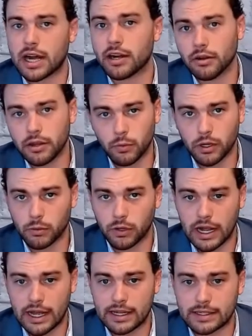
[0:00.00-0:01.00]
higher than where
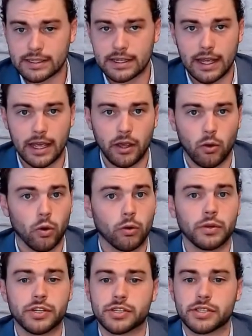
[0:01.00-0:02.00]
we're at it today,
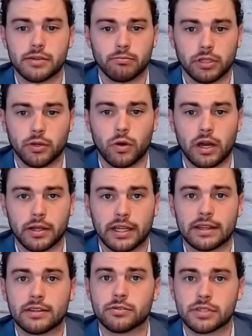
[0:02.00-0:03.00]
or we just simply want to
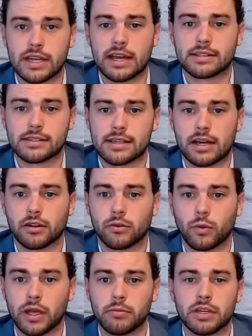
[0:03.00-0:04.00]
get those taxes out of
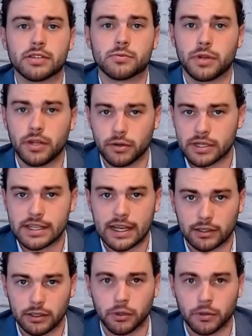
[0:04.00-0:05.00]
the way because we know
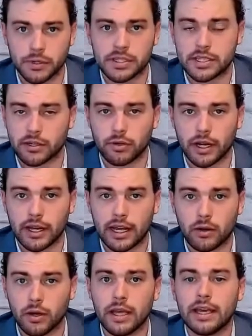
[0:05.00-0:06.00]
exactly where we sit right
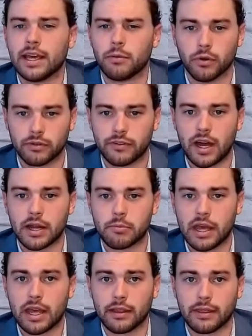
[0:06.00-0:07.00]
now and we're
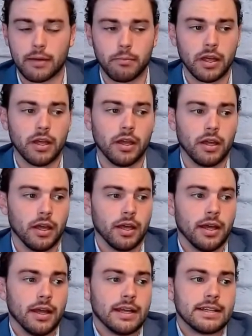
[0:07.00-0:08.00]
fine paying them.
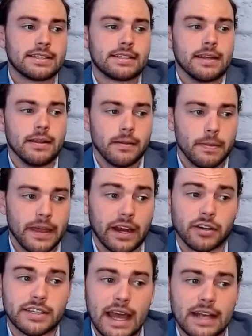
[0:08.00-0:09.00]

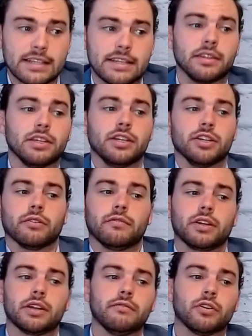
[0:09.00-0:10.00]
They are taxed in the year
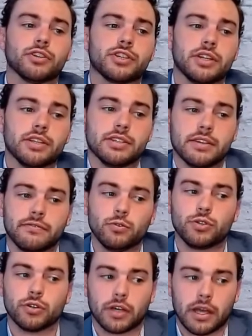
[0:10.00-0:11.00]
of the conversion as if
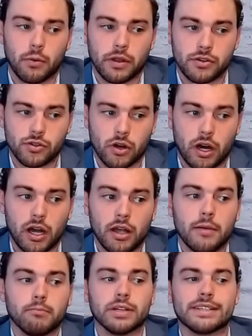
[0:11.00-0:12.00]
you took a withdrawal,
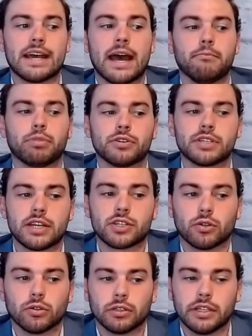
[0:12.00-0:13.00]
but
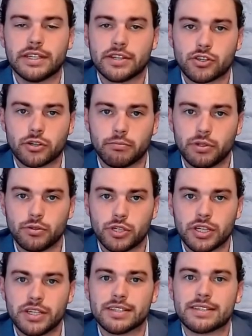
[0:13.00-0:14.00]
10% early
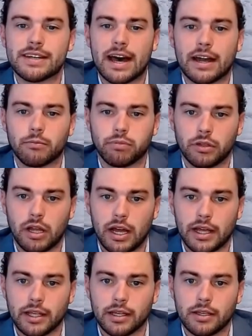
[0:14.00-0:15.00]
distribution does not
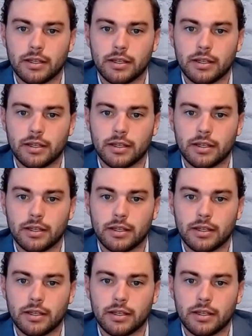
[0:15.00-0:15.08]
apply.